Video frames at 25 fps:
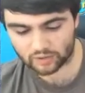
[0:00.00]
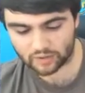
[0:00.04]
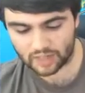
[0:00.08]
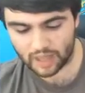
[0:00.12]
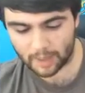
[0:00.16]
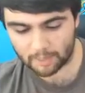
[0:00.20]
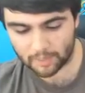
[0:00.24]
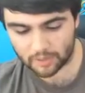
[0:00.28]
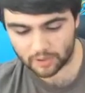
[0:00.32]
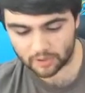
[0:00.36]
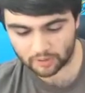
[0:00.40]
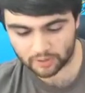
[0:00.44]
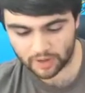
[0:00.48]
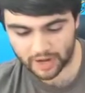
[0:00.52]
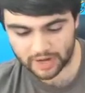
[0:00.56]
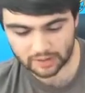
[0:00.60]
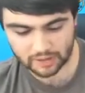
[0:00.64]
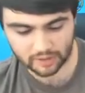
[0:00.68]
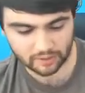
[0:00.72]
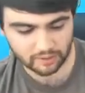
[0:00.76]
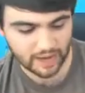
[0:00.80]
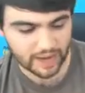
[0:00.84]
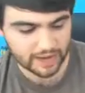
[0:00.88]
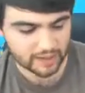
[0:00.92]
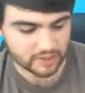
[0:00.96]
step in the right
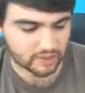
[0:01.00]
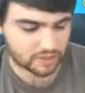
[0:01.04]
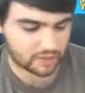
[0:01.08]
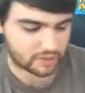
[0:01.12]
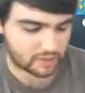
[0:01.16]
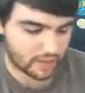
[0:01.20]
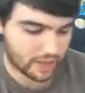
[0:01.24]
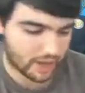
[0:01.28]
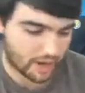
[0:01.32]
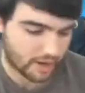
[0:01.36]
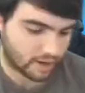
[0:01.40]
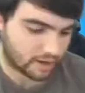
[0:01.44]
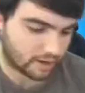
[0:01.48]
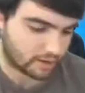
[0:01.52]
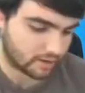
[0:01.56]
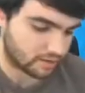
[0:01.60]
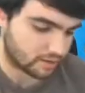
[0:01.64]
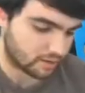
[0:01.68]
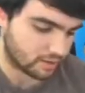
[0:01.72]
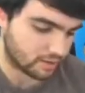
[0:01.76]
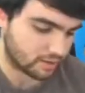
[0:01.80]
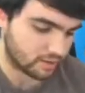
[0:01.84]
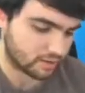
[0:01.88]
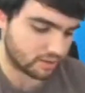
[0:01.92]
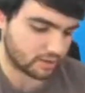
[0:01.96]
direction there.
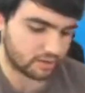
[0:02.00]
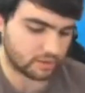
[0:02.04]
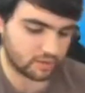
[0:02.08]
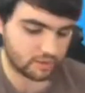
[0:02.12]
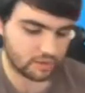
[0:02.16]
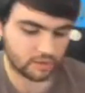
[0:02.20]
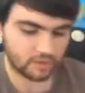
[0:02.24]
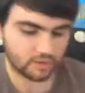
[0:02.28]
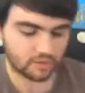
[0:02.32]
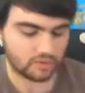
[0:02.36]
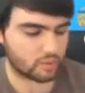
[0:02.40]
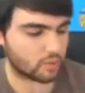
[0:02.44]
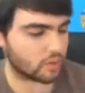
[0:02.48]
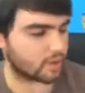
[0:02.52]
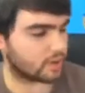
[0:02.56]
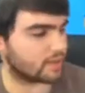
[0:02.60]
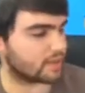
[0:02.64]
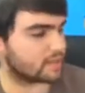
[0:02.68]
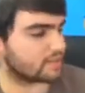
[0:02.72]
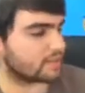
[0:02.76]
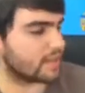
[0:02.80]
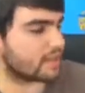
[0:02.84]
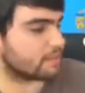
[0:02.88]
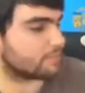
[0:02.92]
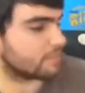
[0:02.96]
So we're
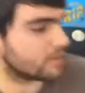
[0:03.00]
going to take